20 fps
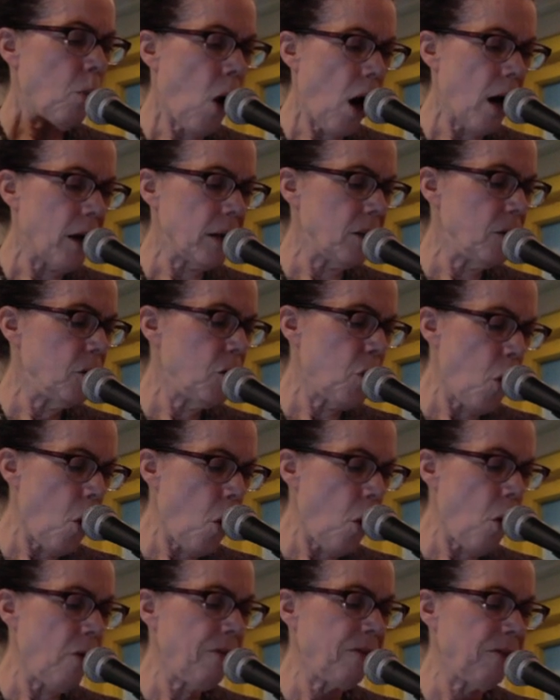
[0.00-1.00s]
want
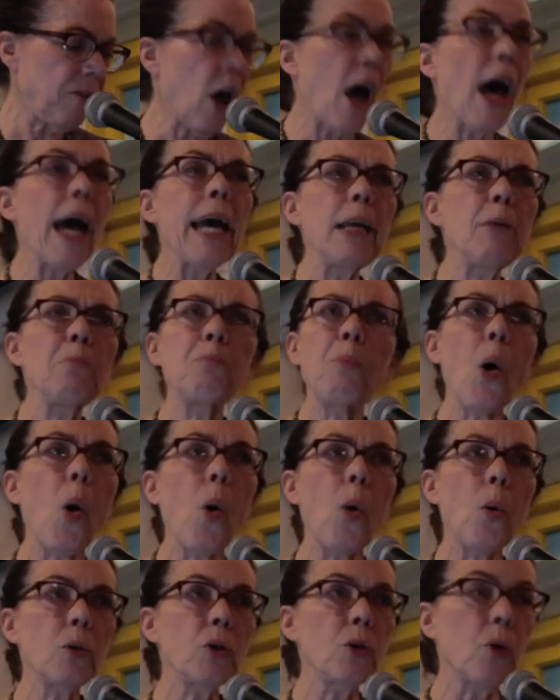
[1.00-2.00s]
no flying
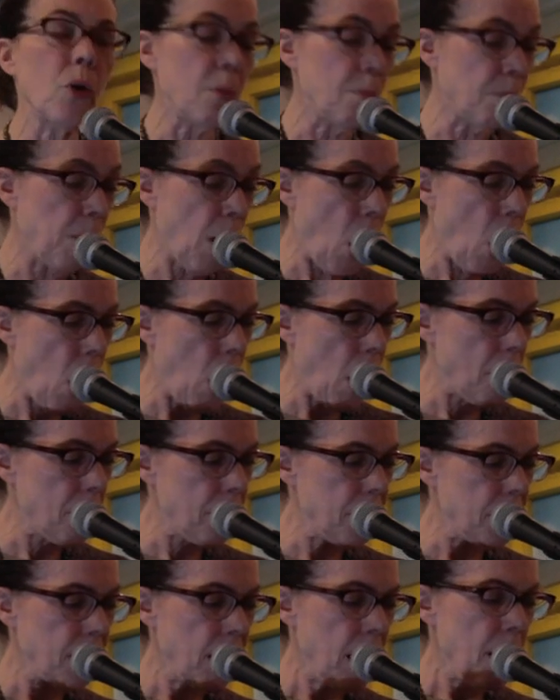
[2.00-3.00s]
bolt or
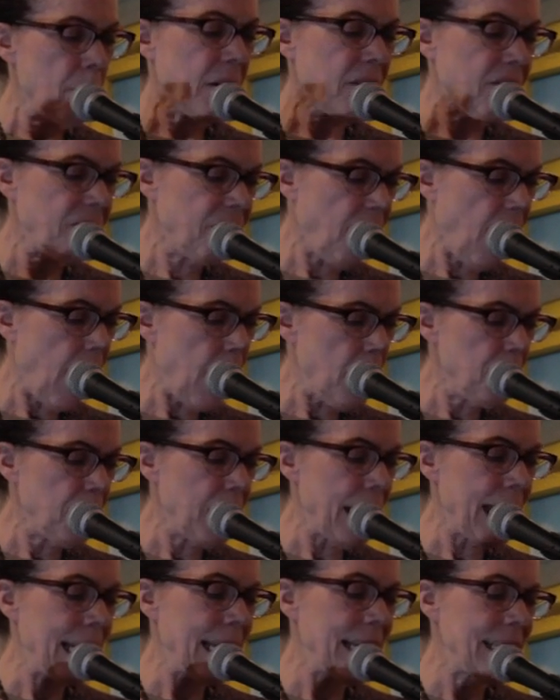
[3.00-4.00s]
bomb, but
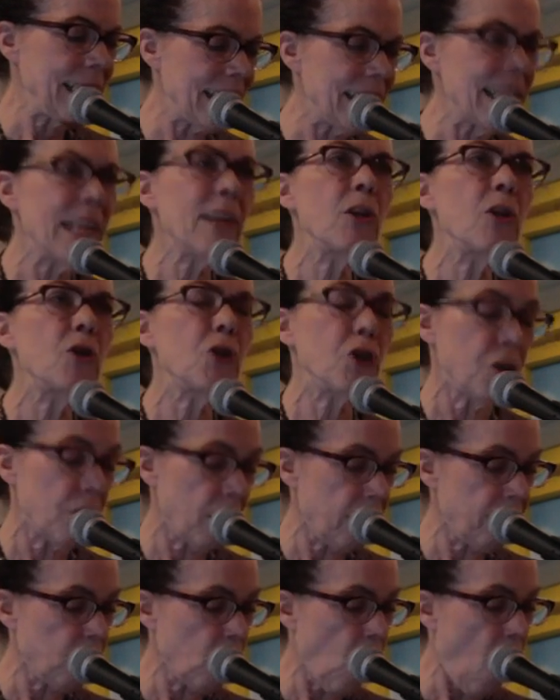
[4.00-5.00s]
vibrating
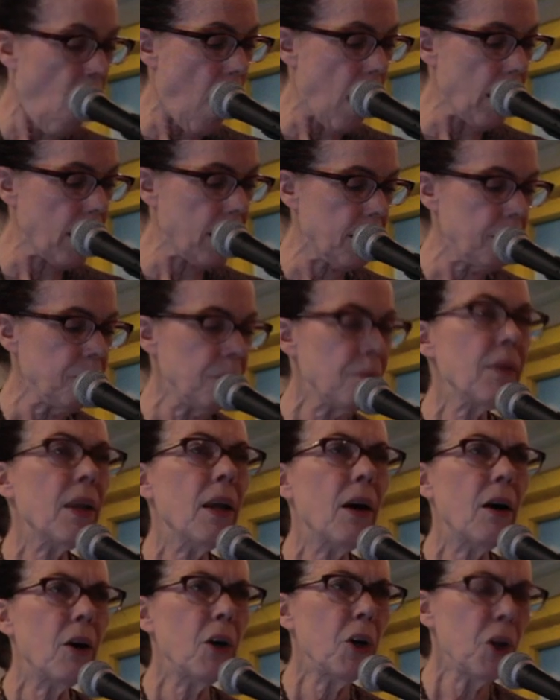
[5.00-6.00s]
signature of rock,
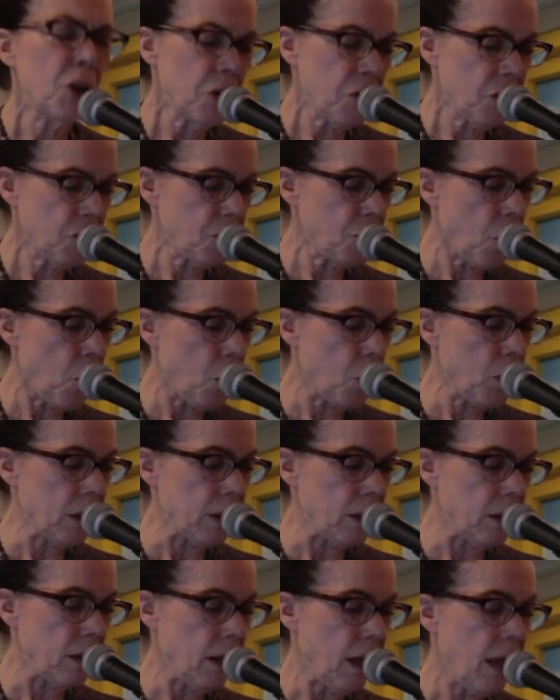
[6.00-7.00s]
earth
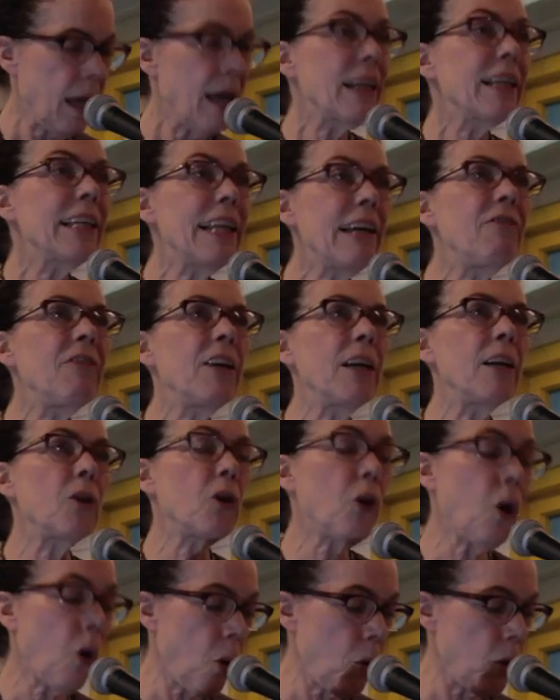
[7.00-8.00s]
token,
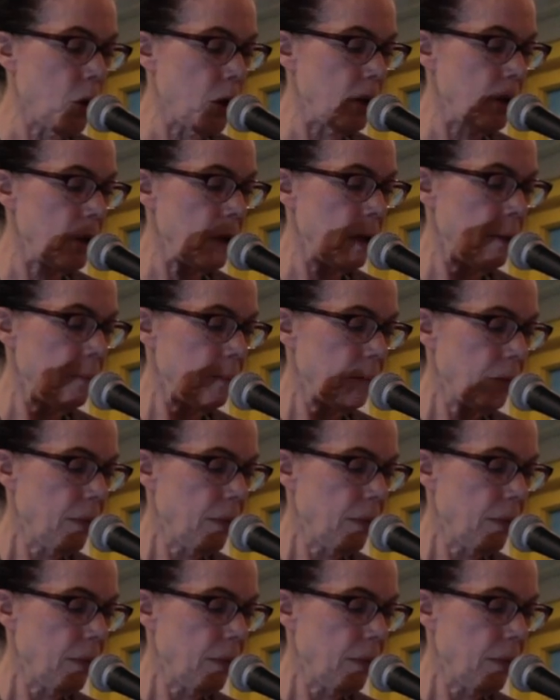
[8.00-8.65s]
living koan,